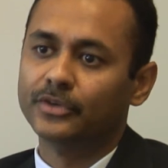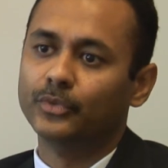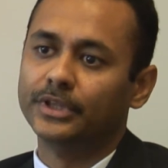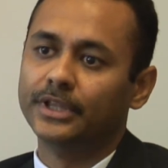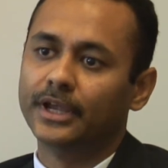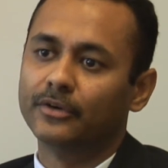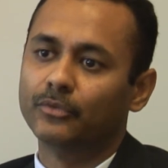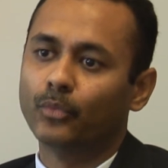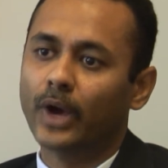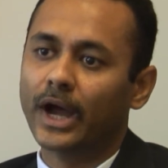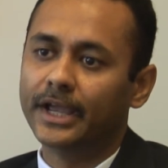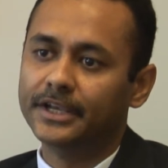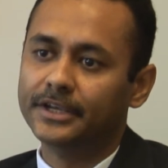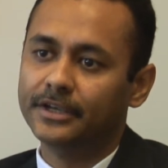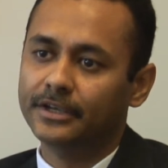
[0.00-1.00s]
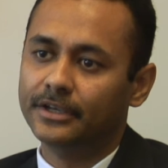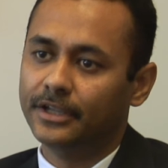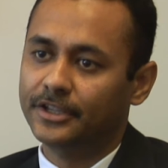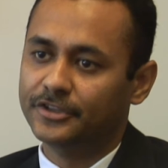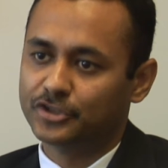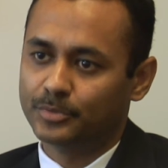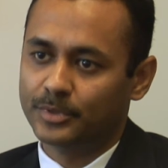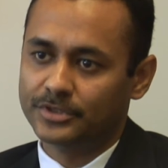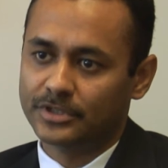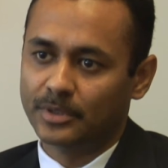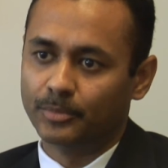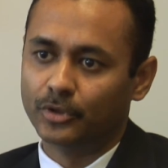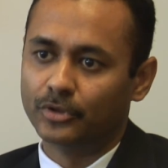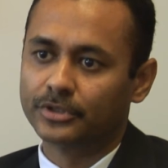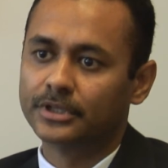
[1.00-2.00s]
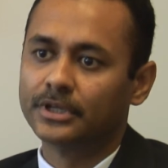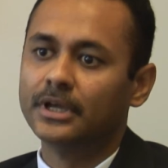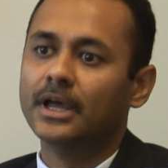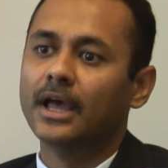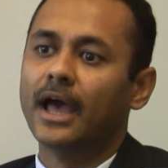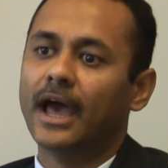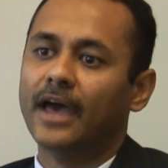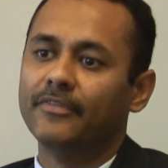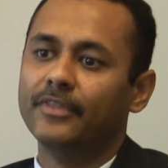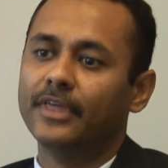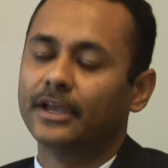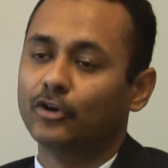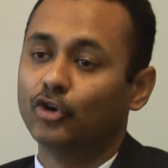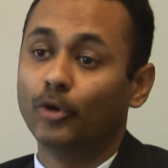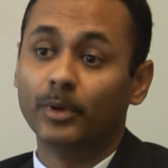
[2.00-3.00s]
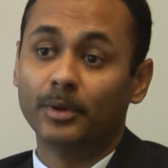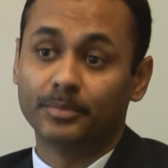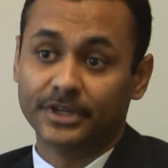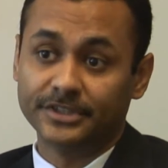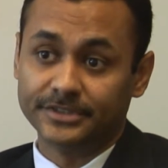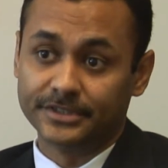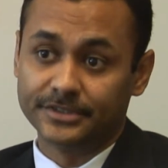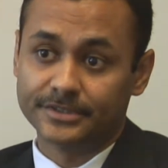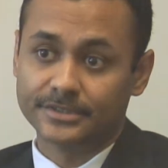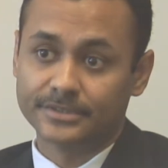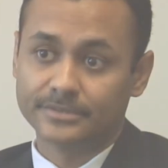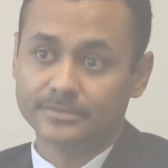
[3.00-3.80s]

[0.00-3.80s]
with their wide instrument support, and their global presence.